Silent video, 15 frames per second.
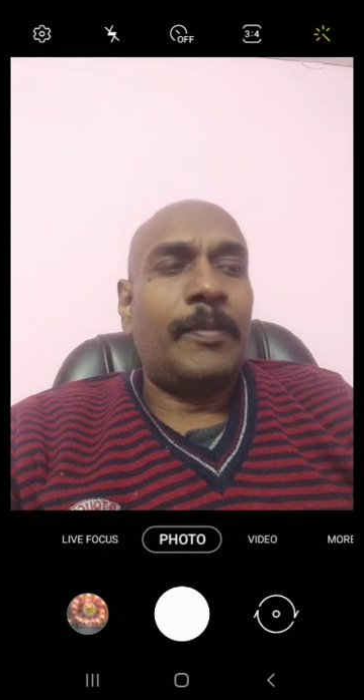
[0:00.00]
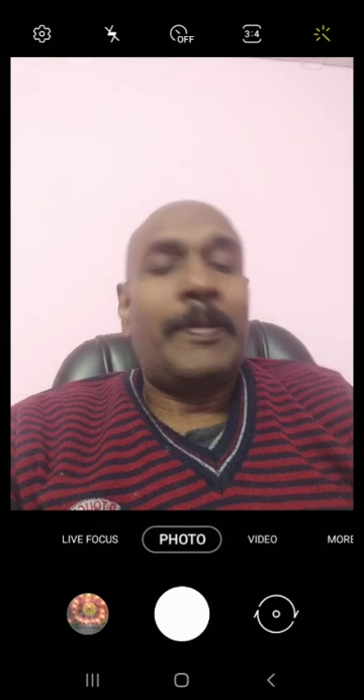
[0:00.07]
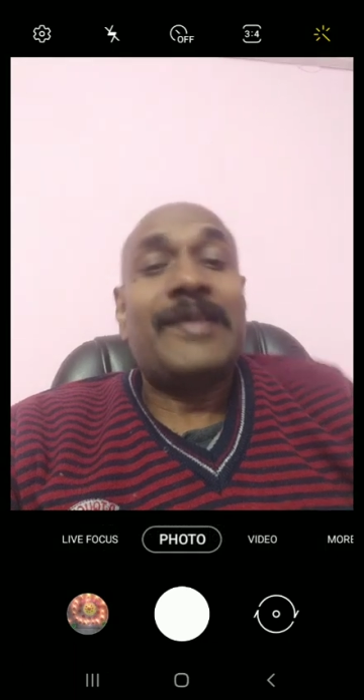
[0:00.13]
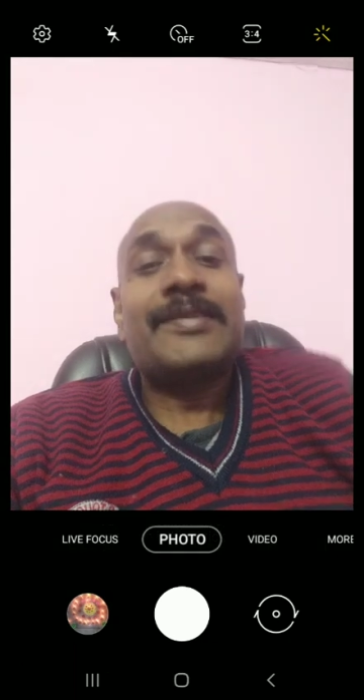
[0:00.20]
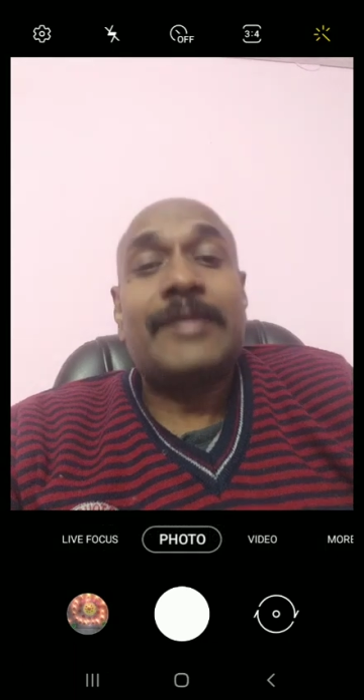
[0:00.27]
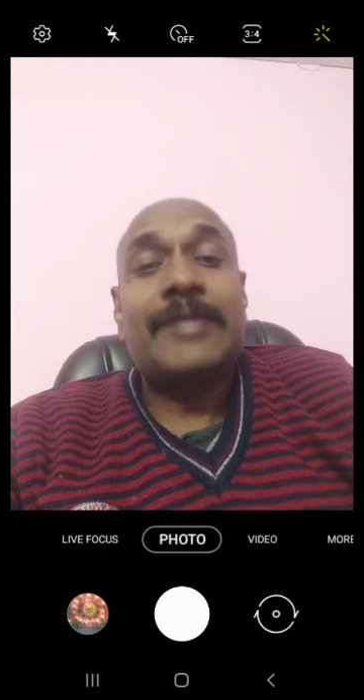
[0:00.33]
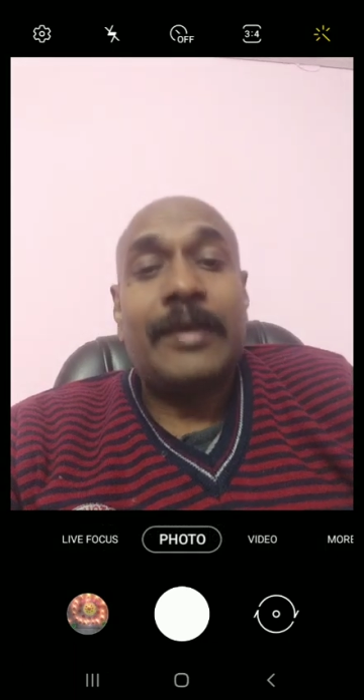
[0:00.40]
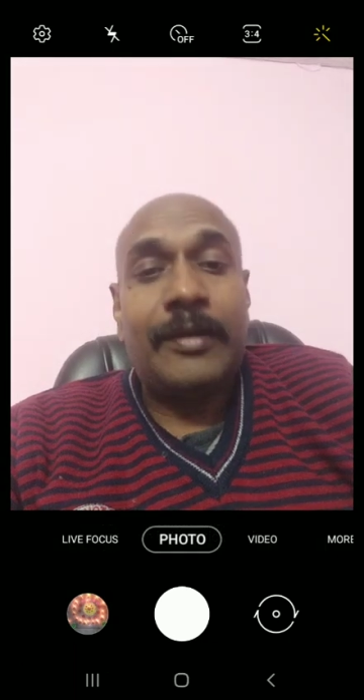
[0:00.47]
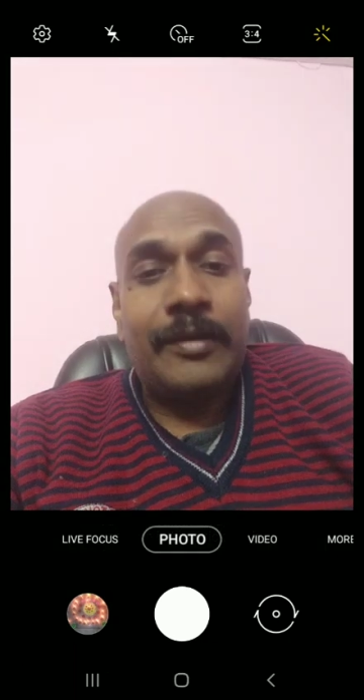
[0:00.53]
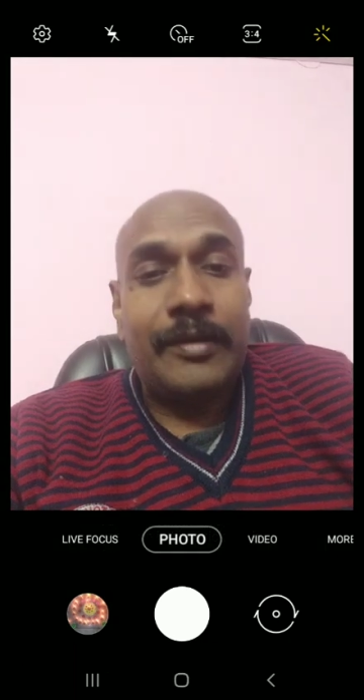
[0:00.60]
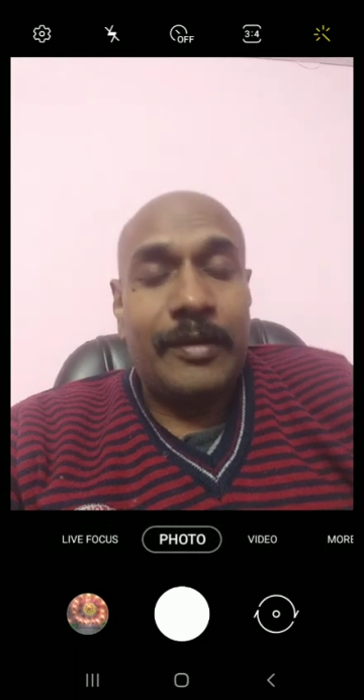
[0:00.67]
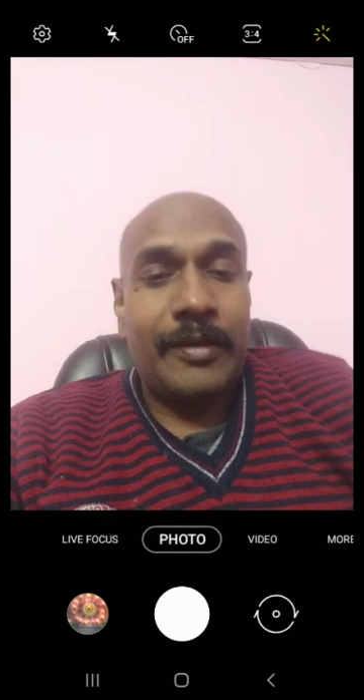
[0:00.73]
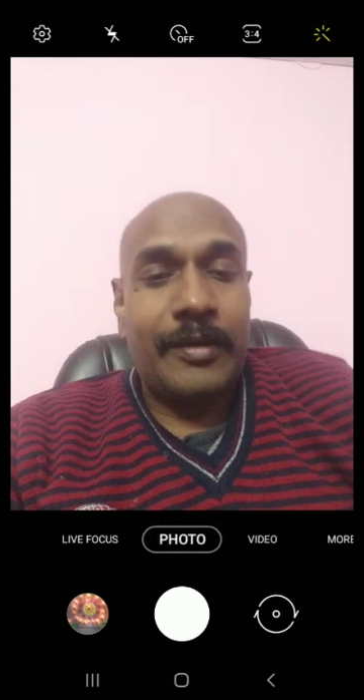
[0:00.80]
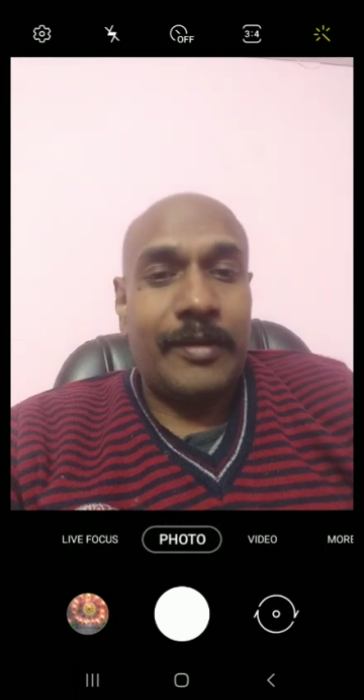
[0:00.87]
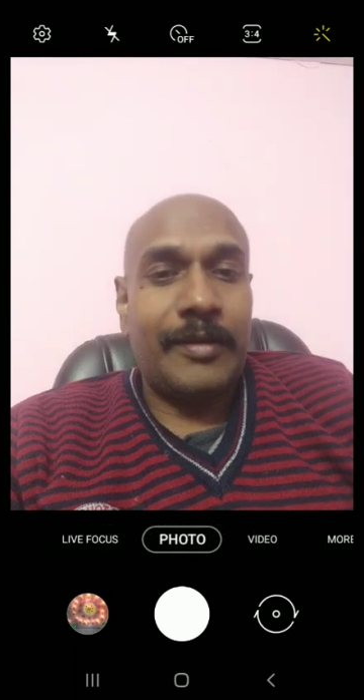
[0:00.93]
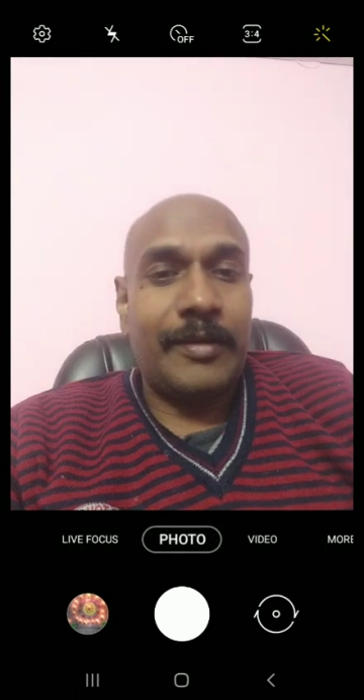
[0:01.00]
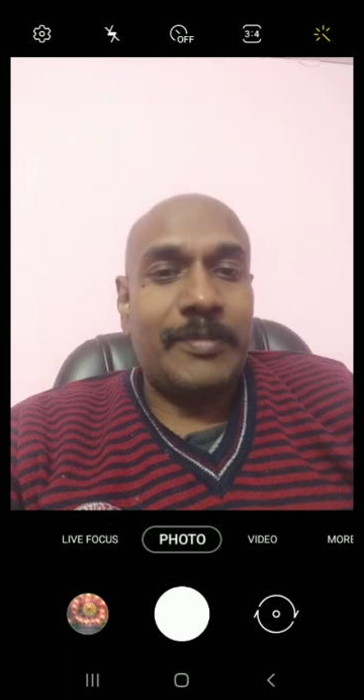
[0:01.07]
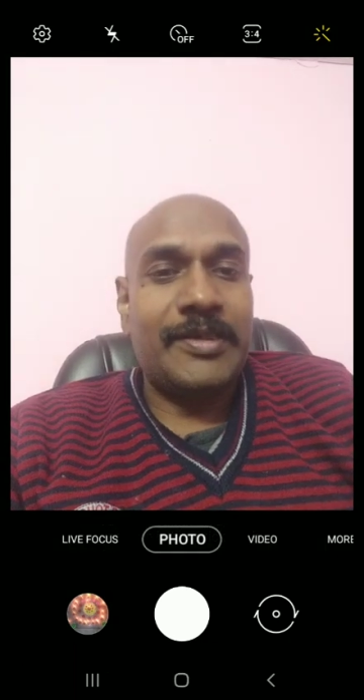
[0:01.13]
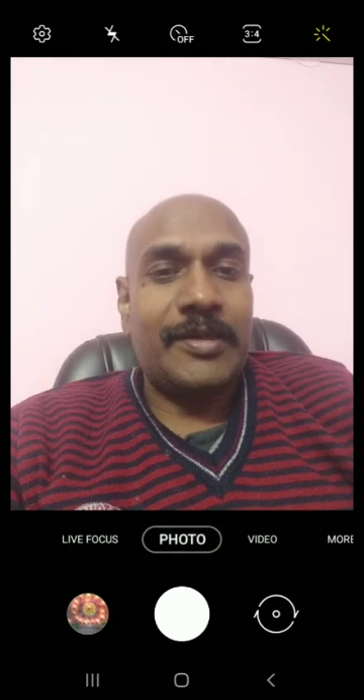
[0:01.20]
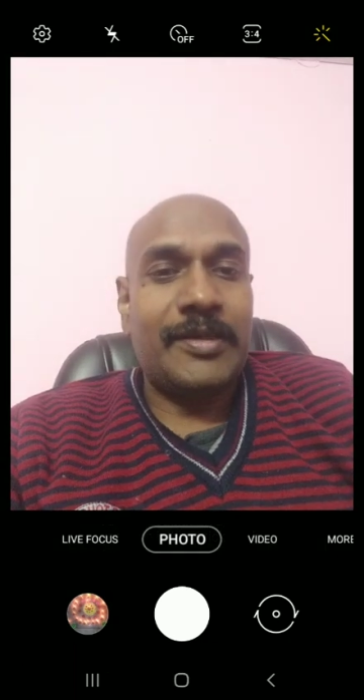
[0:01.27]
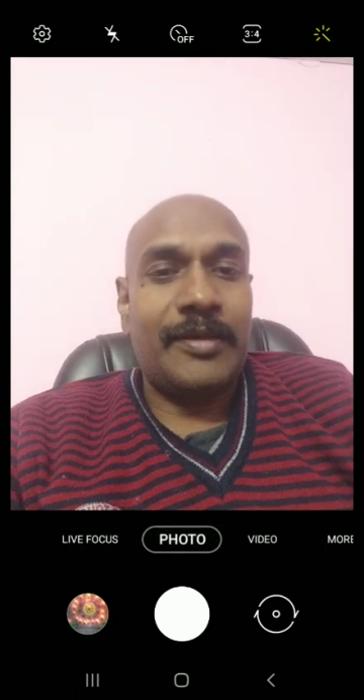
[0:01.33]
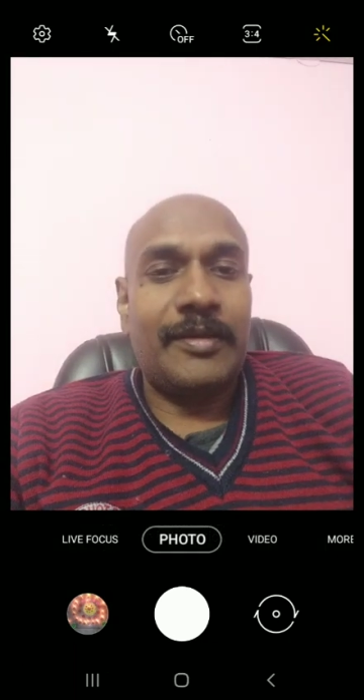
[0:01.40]
pleasant. Uh,
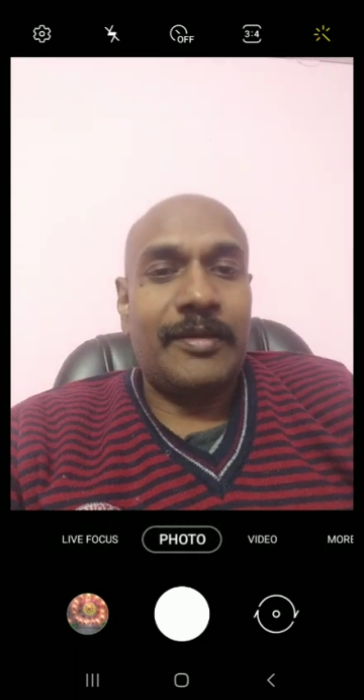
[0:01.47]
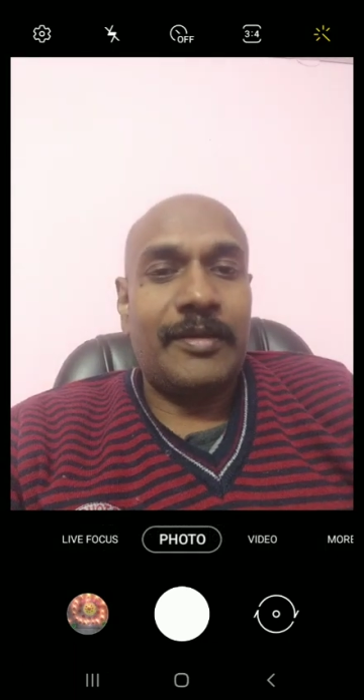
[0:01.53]
Mr.